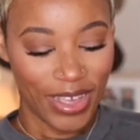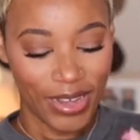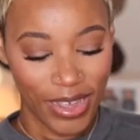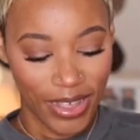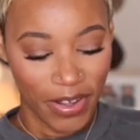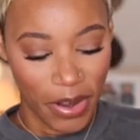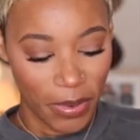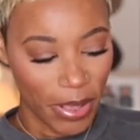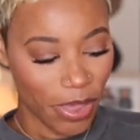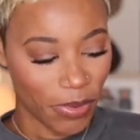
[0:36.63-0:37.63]
I like how they're
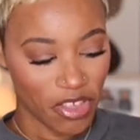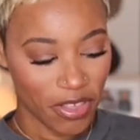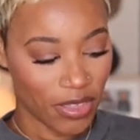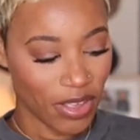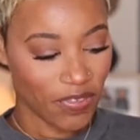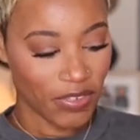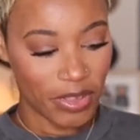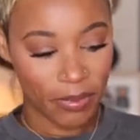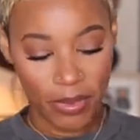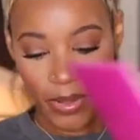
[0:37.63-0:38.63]
always switching stuff
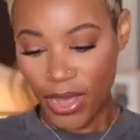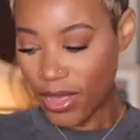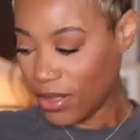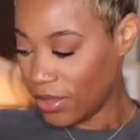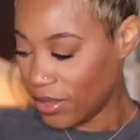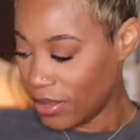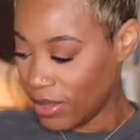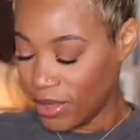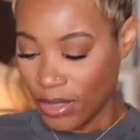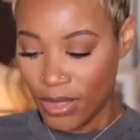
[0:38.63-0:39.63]
up, okay?
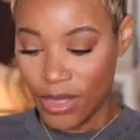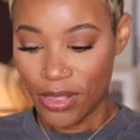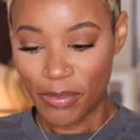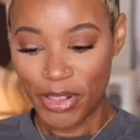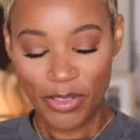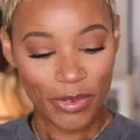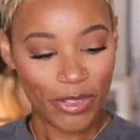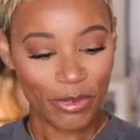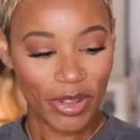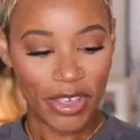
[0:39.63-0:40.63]
But this one
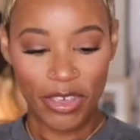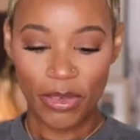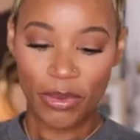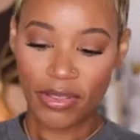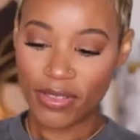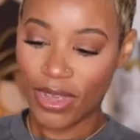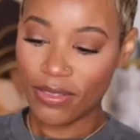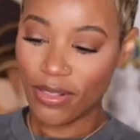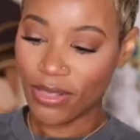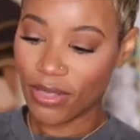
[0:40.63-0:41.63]
is really cute. It's
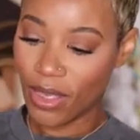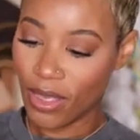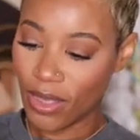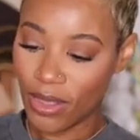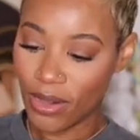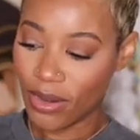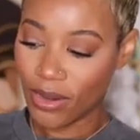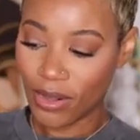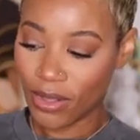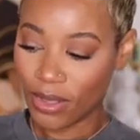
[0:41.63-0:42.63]
nice and thin.
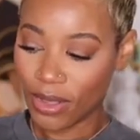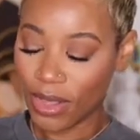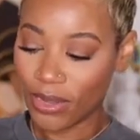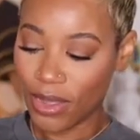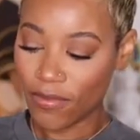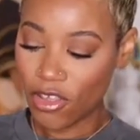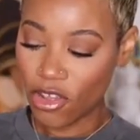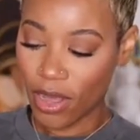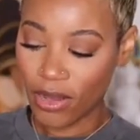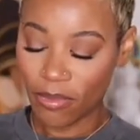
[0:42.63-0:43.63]
I love the
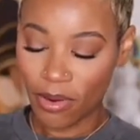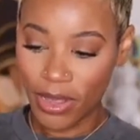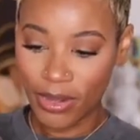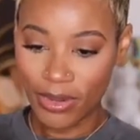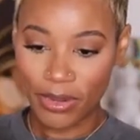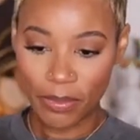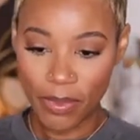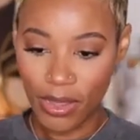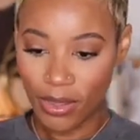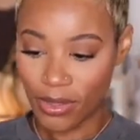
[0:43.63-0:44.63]
chocolate brown and the
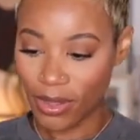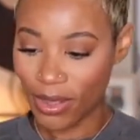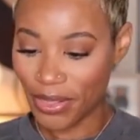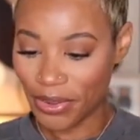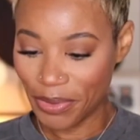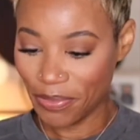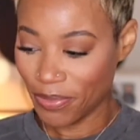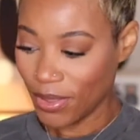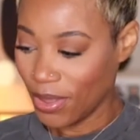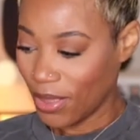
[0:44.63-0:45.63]
pink together.
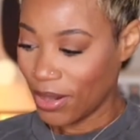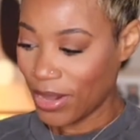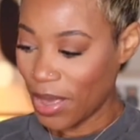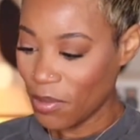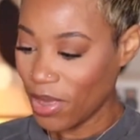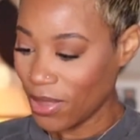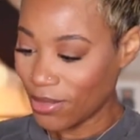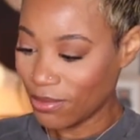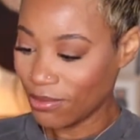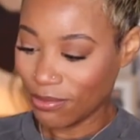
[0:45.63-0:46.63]
Not me
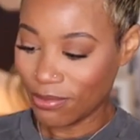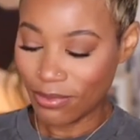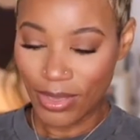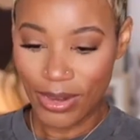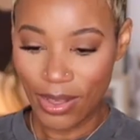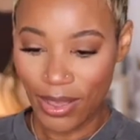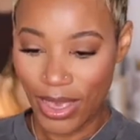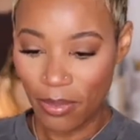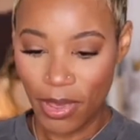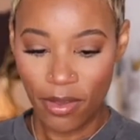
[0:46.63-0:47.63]
getting all
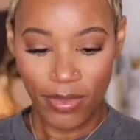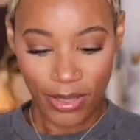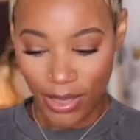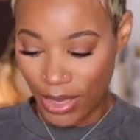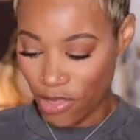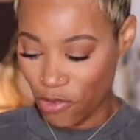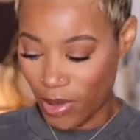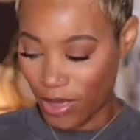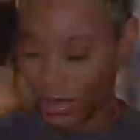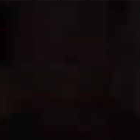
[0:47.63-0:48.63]
happy over the edge
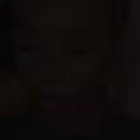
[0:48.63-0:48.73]
band.